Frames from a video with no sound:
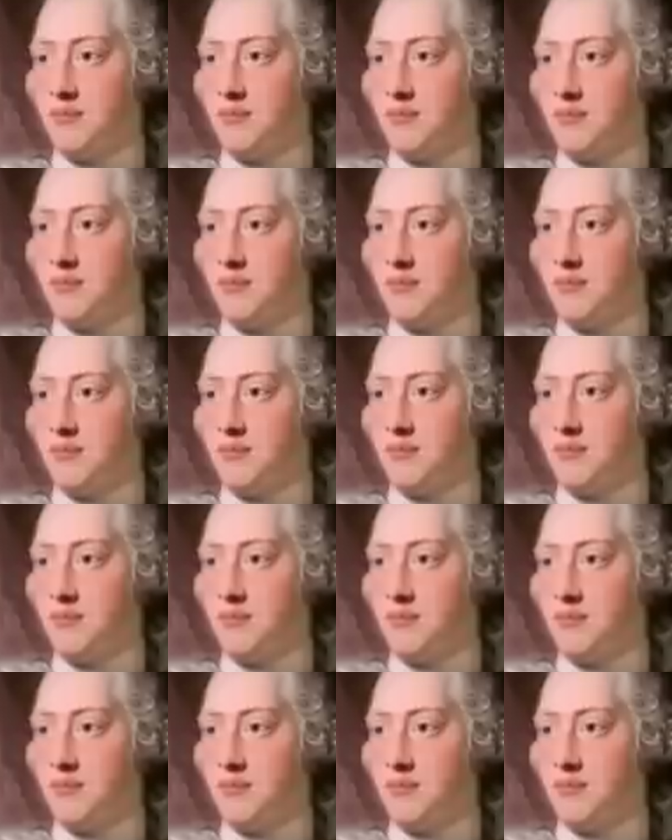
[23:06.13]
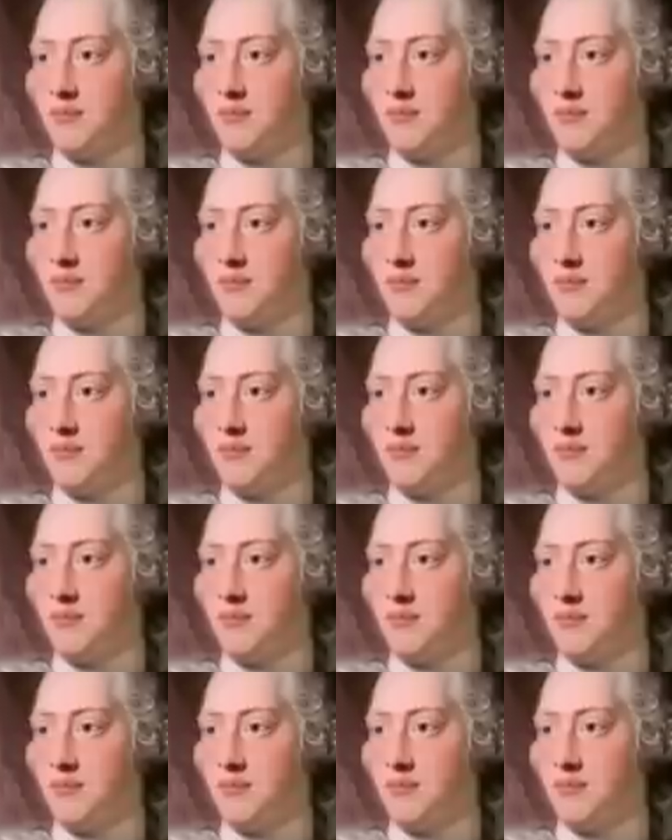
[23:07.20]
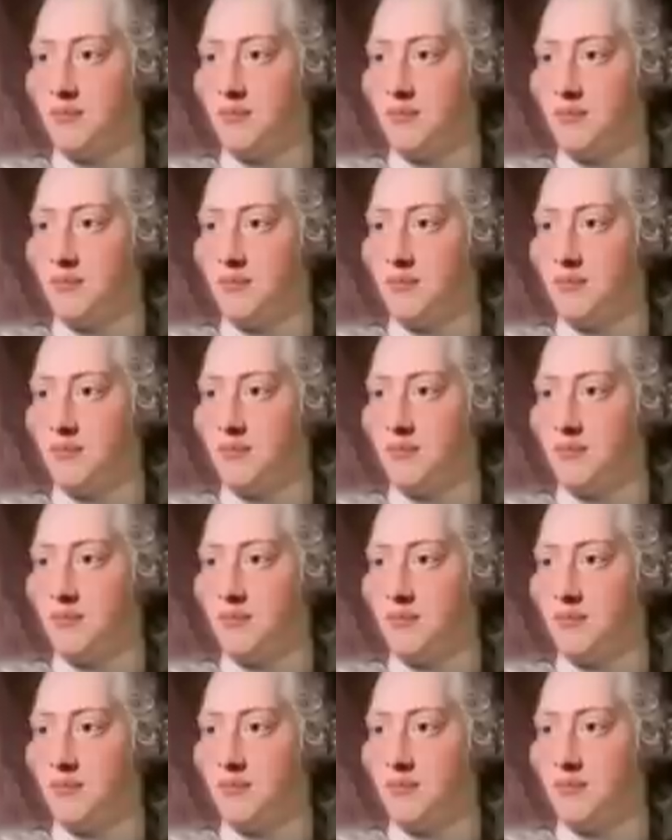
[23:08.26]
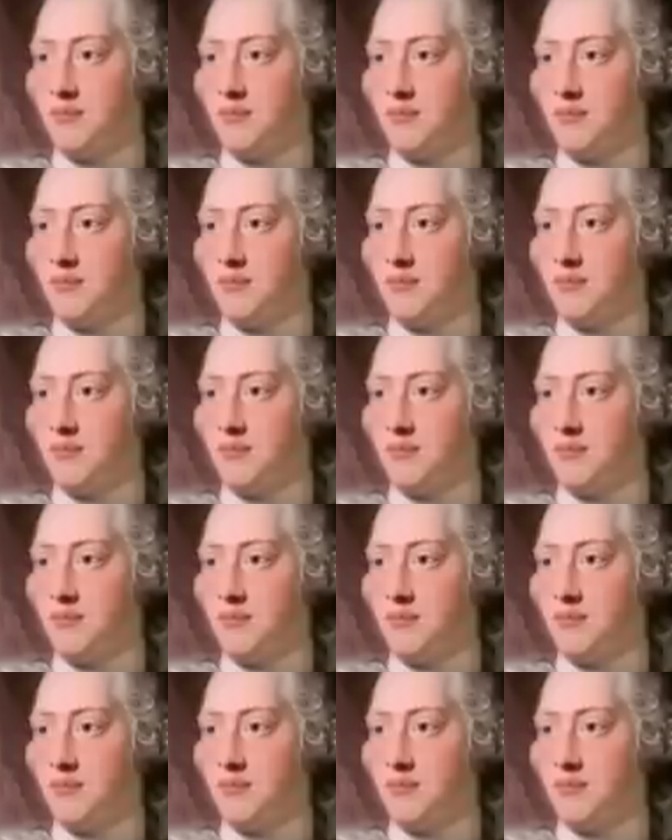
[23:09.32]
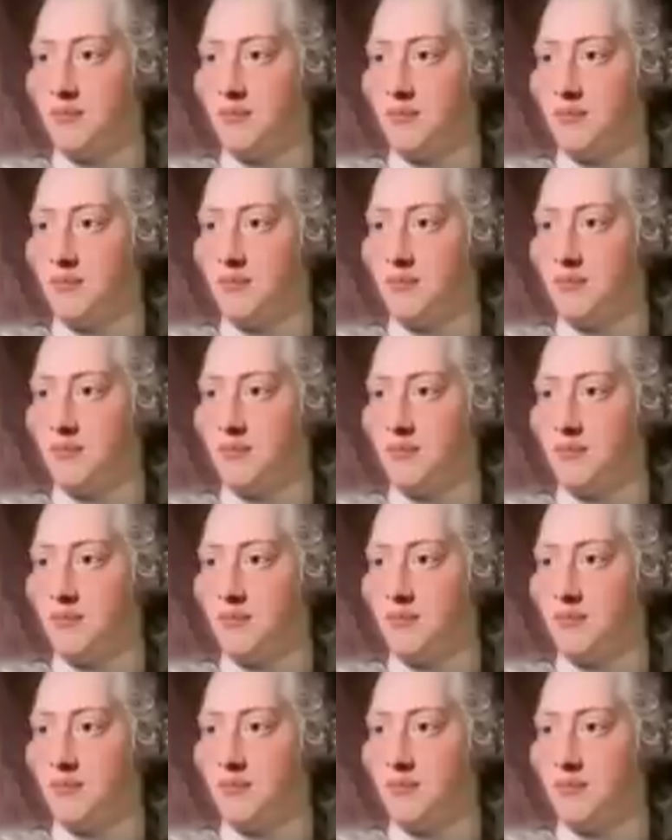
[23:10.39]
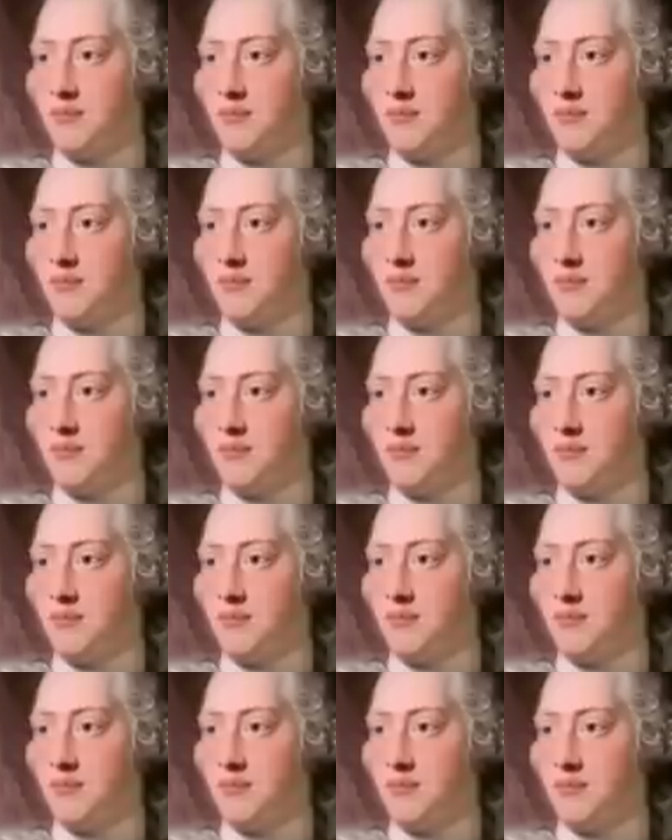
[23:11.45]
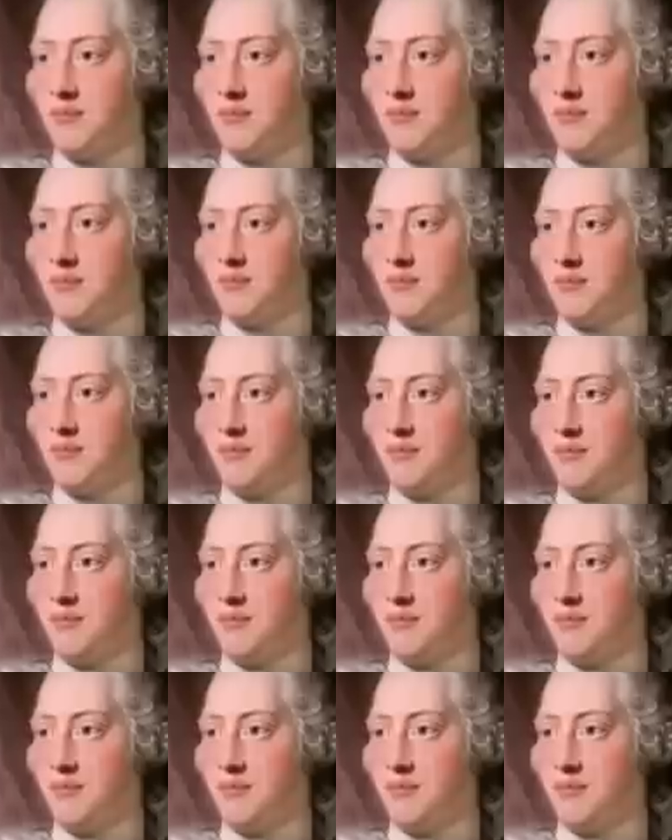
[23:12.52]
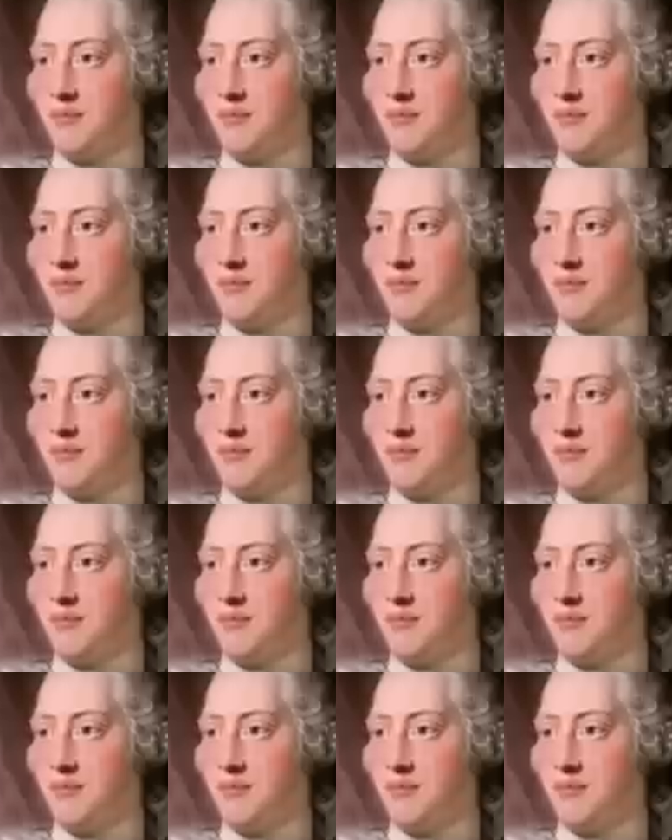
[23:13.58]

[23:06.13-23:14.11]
[no speech]